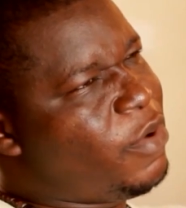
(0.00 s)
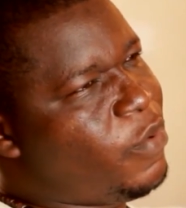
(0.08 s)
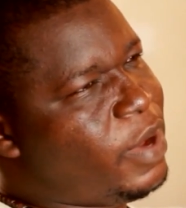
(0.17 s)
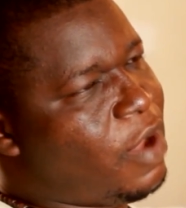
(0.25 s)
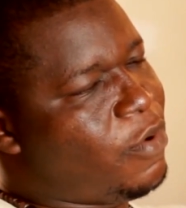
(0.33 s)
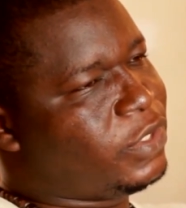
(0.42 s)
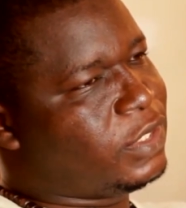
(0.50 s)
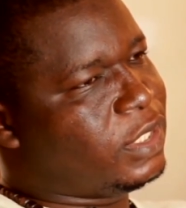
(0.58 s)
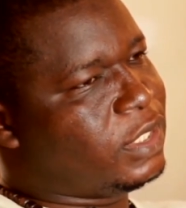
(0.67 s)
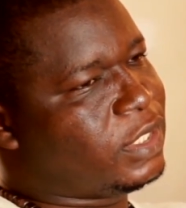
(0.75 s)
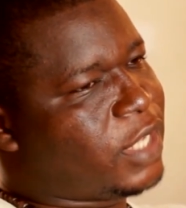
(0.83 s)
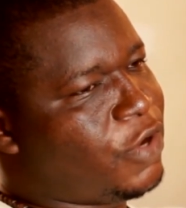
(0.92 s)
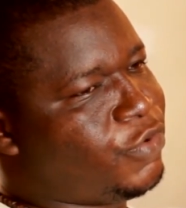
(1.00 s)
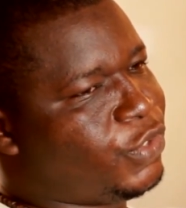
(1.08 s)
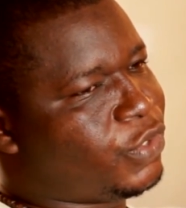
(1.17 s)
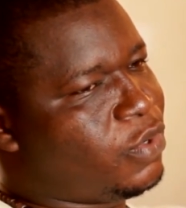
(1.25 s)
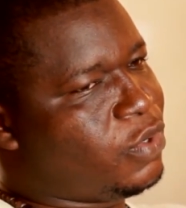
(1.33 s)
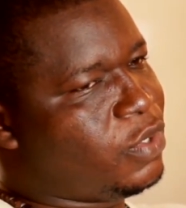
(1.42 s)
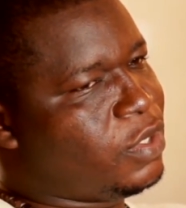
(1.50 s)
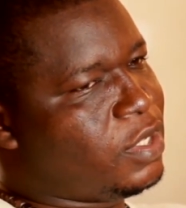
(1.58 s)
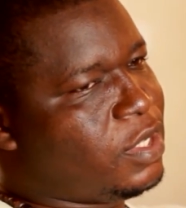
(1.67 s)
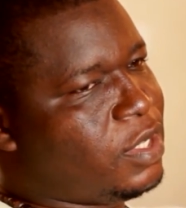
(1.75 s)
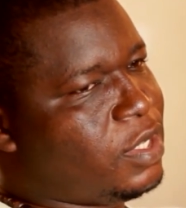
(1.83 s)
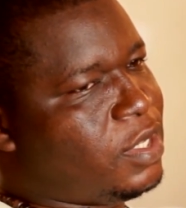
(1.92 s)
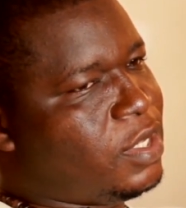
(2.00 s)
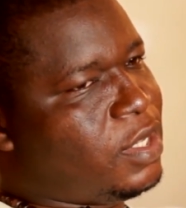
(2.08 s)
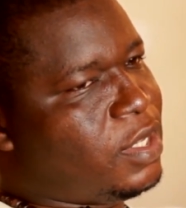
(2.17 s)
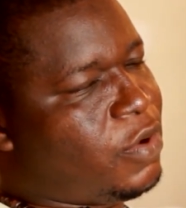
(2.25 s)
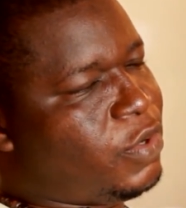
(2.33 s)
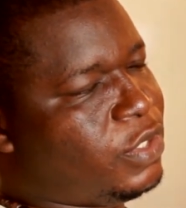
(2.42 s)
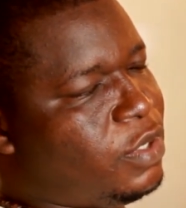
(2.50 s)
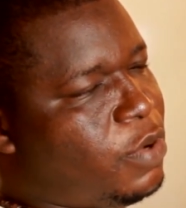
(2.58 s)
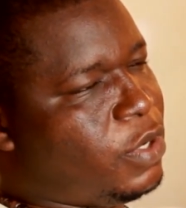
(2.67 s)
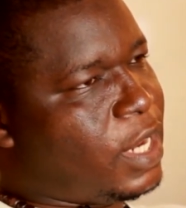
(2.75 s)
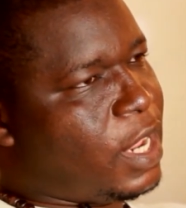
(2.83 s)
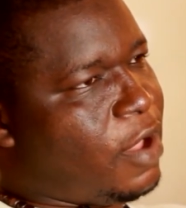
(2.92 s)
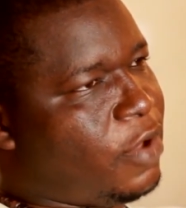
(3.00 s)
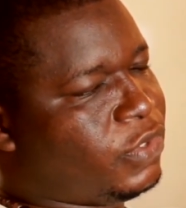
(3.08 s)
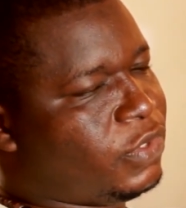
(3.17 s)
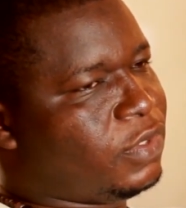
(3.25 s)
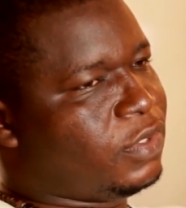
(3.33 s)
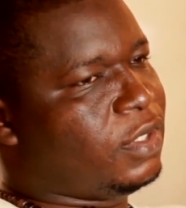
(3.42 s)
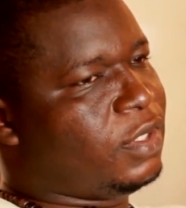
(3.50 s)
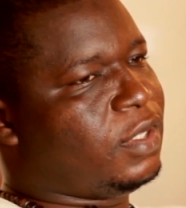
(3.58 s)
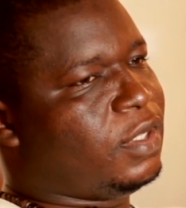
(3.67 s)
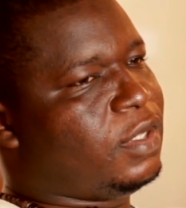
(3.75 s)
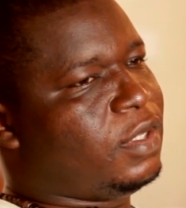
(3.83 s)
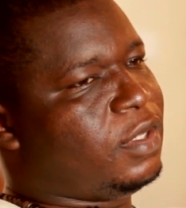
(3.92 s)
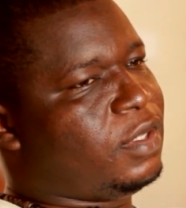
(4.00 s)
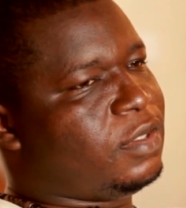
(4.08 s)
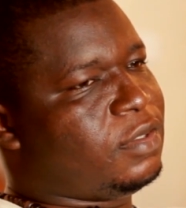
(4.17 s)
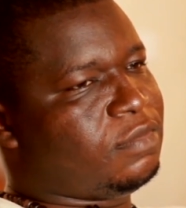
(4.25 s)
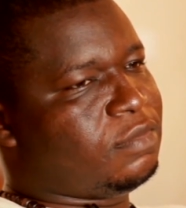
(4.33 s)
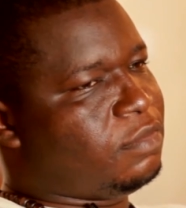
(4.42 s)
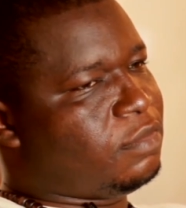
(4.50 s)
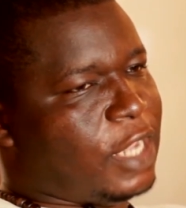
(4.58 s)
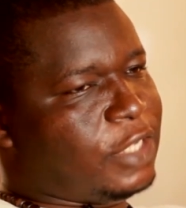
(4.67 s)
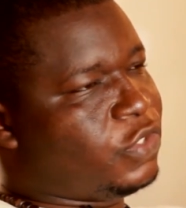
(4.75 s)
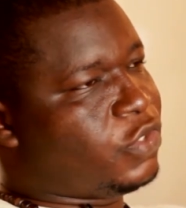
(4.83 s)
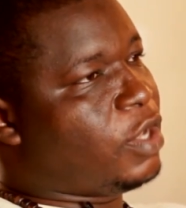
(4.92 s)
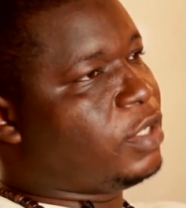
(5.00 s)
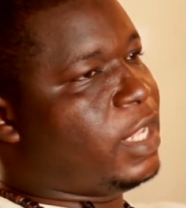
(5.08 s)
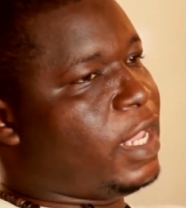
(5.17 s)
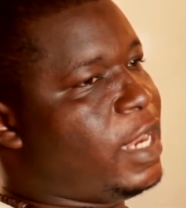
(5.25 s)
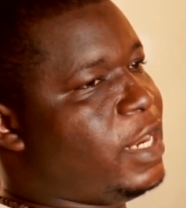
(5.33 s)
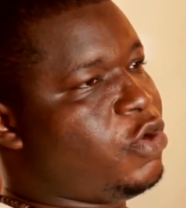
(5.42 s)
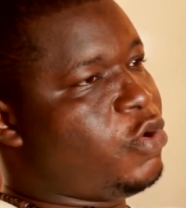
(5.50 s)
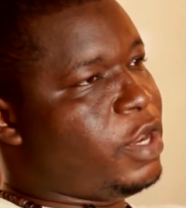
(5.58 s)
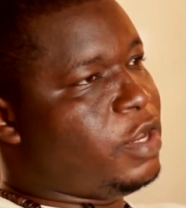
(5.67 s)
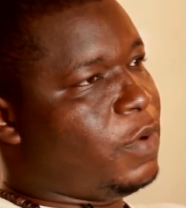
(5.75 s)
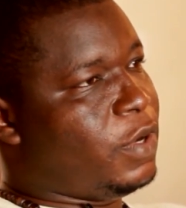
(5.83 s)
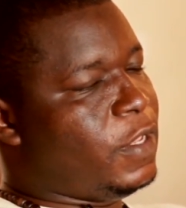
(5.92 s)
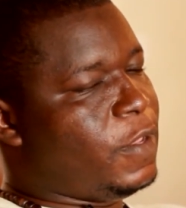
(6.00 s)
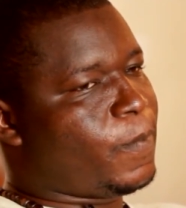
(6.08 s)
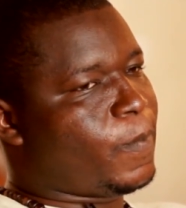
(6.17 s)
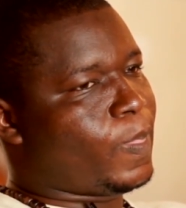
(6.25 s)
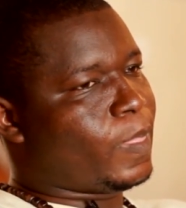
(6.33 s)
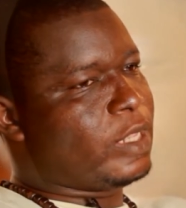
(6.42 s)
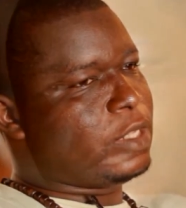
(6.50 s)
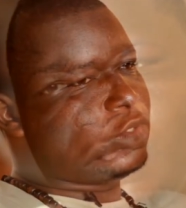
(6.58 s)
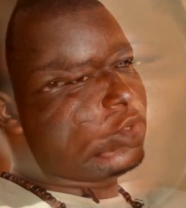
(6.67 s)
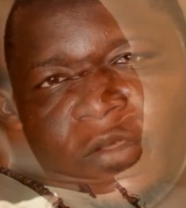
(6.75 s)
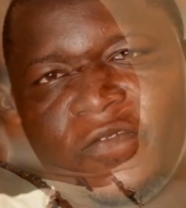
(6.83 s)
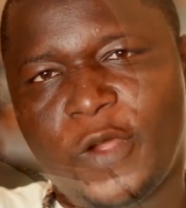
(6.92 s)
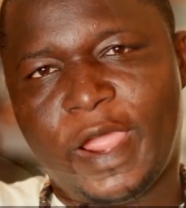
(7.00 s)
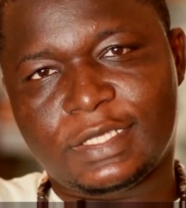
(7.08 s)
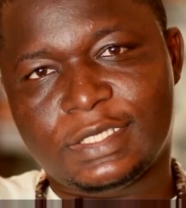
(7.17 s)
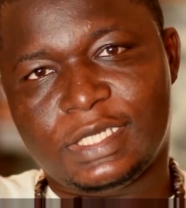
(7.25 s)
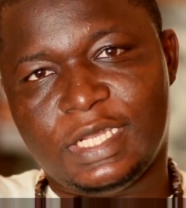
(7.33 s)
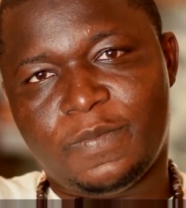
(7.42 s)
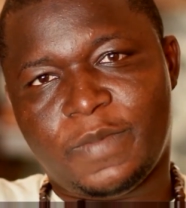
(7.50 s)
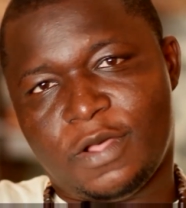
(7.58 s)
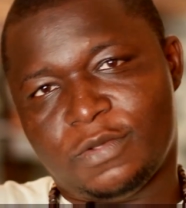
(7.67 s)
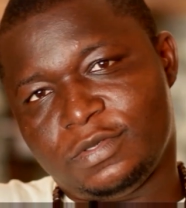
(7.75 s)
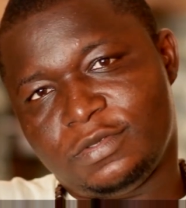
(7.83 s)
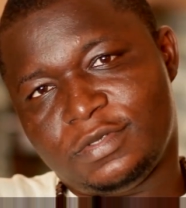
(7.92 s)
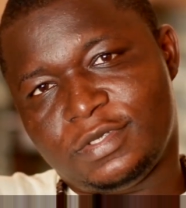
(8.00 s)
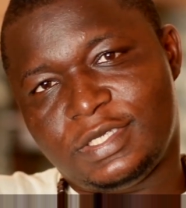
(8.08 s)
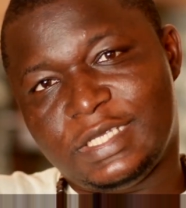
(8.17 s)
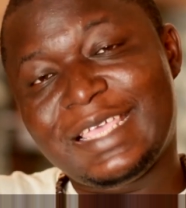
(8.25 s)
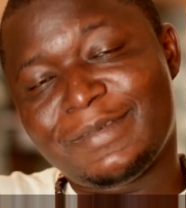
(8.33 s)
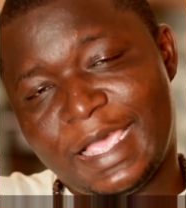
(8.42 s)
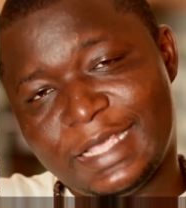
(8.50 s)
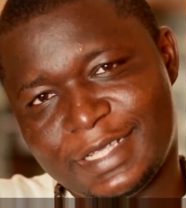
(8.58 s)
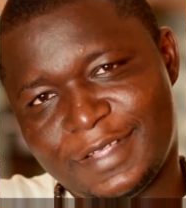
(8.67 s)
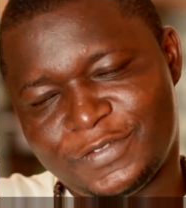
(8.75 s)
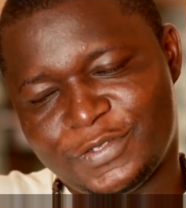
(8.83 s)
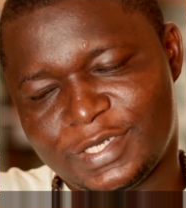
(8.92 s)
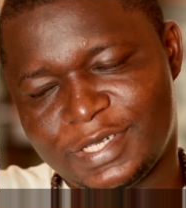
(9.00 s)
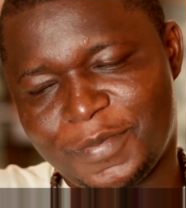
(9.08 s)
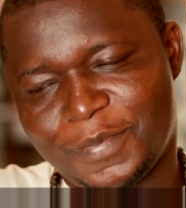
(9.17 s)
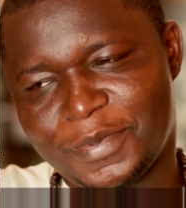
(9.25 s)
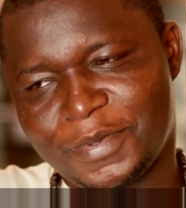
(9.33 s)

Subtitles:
when I was in secondary school, I was in a boarding house. I just got there, I didn't know anybody. So before I could sleep, I would sing myself to sleep,